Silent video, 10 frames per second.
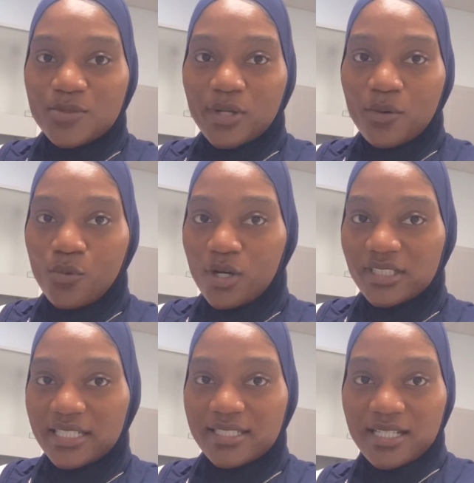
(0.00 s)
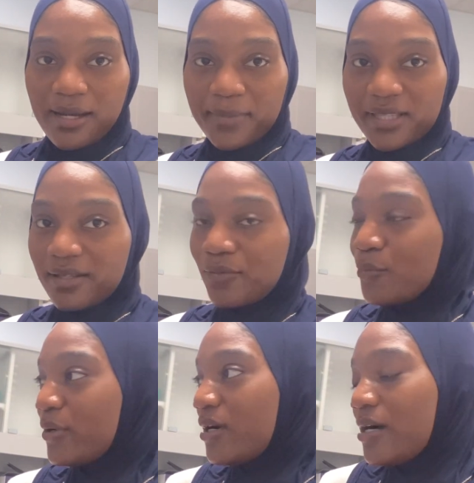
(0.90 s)
when I walked in to come in
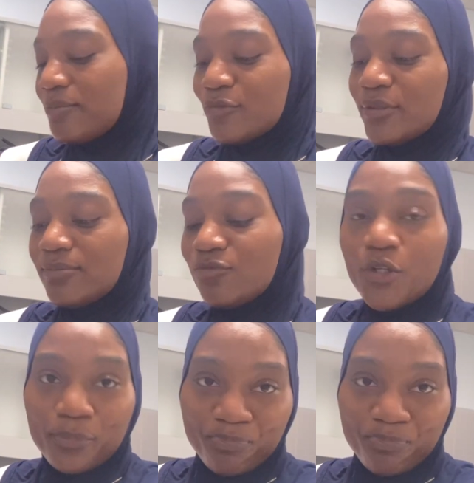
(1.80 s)
the room,